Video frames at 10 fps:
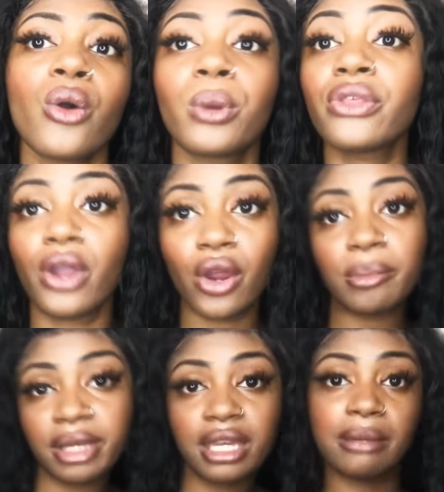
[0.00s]
With her
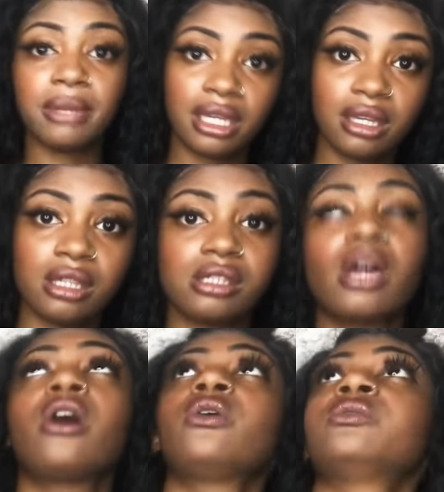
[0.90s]
being me.
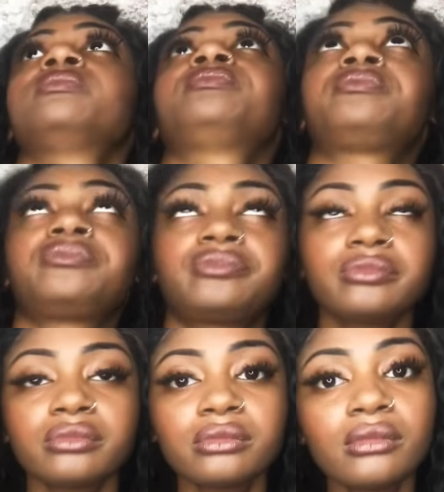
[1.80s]
So
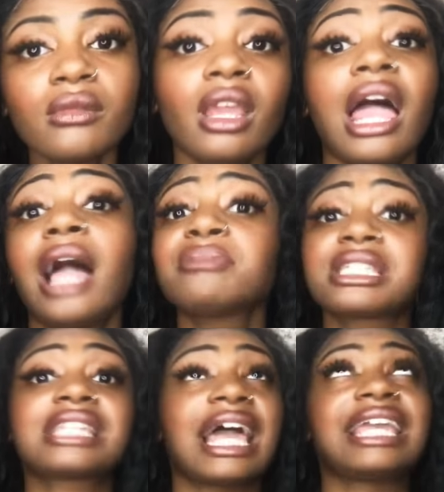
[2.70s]
I'm
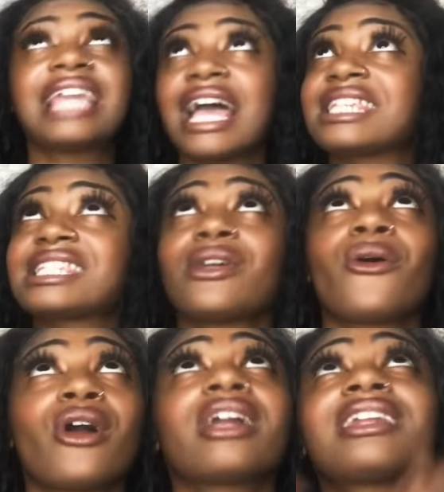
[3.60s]
just like, yes,
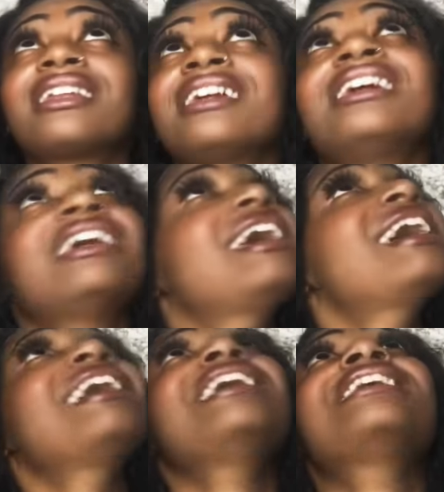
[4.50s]
Lord.
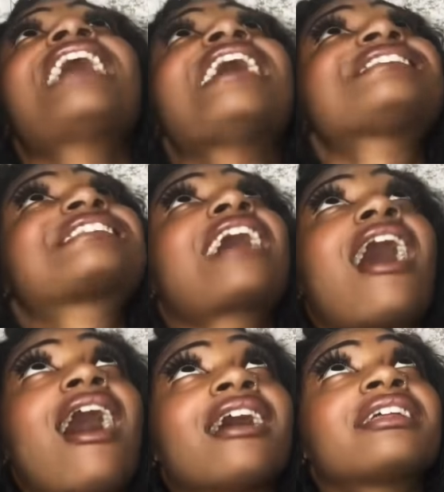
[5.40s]
Yes,
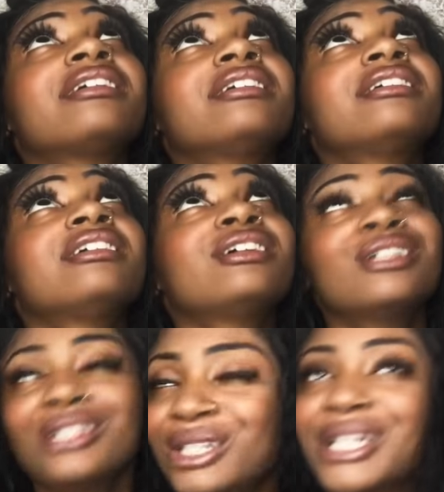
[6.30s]
God.
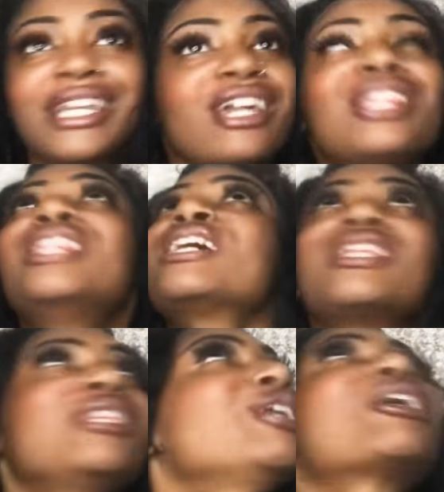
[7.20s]
Look at good.
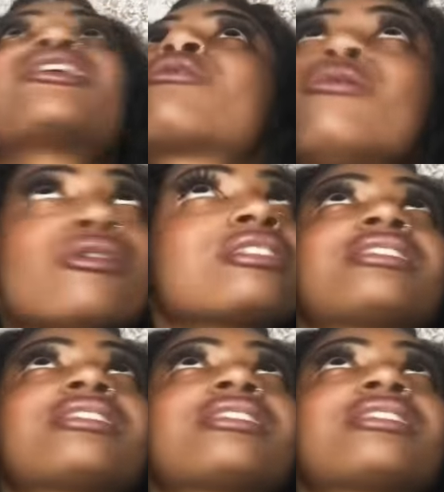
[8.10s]
Look at him.